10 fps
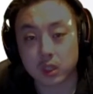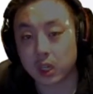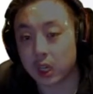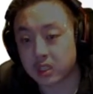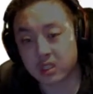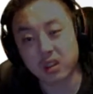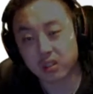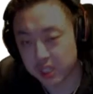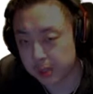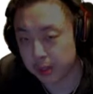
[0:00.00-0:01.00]
It's
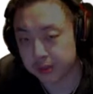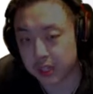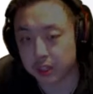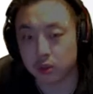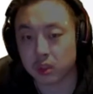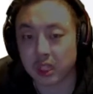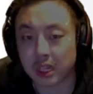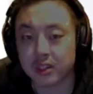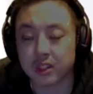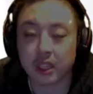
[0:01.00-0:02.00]
another debuff that you can
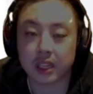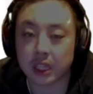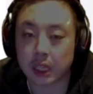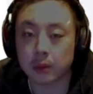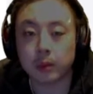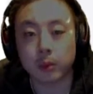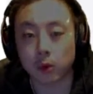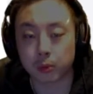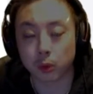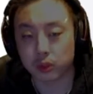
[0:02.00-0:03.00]
guarantee landing, but
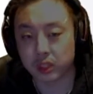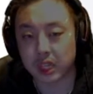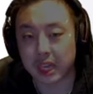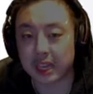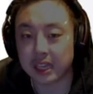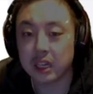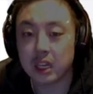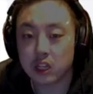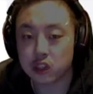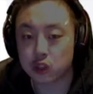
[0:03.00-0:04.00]
more importantly, a
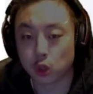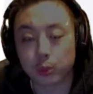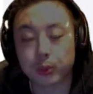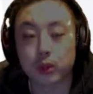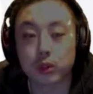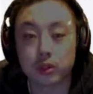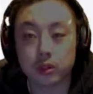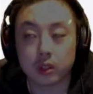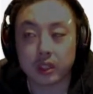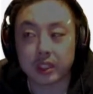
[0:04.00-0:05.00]

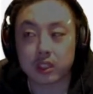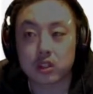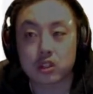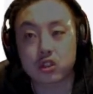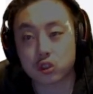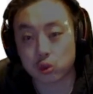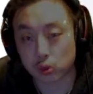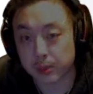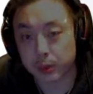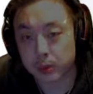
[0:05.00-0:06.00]
Soulburn like
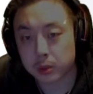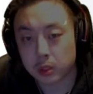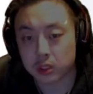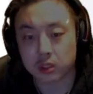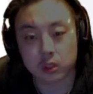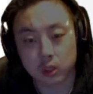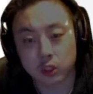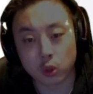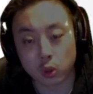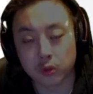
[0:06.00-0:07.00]
strip, like a
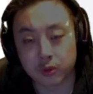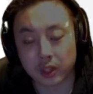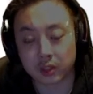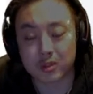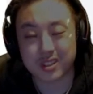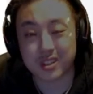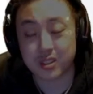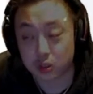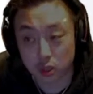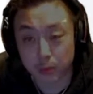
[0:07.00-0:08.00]
Ignore effect
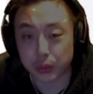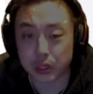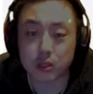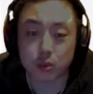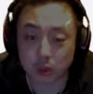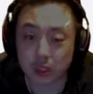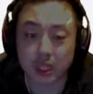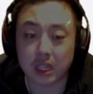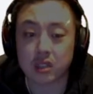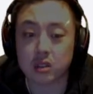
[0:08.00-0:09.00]
resist strip is really
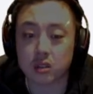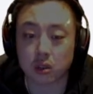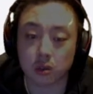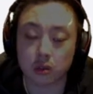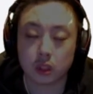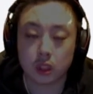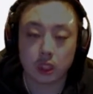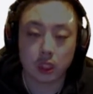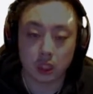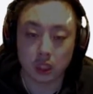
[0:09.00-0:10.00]
nice. So
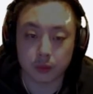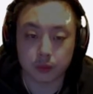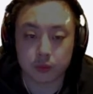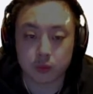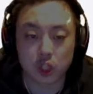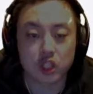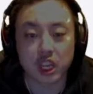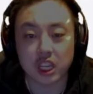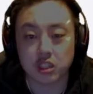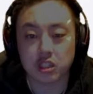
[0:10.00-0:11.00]
good
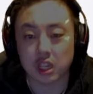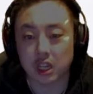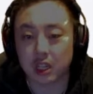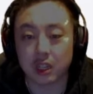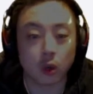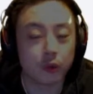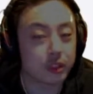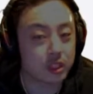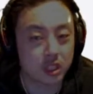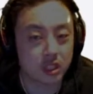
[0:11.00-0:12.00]
change.
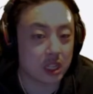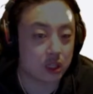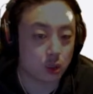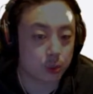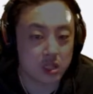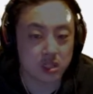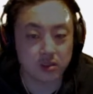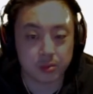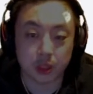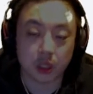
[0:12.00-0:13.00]
Hopefully she's not too
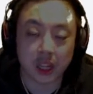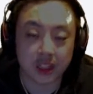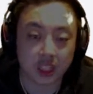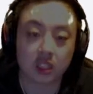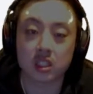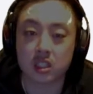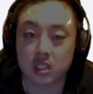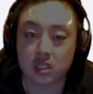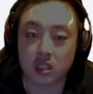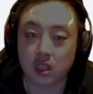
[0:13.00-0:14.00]
oppressive, but I think this
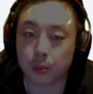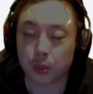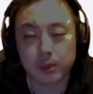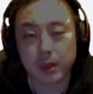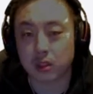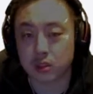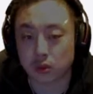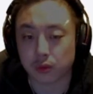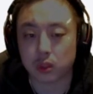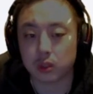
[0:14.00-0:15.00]
is pretty balanced
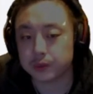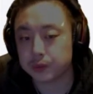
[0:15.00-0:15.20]
overall.